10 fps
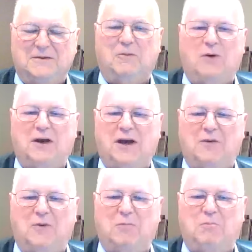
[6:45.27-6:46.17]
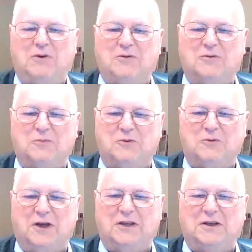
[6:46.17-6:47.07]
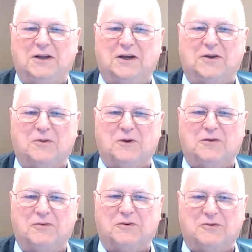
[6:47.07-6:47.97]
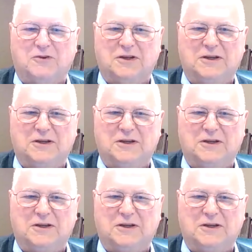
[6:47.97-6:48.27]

All right, what and what business would you like to get out of the way first?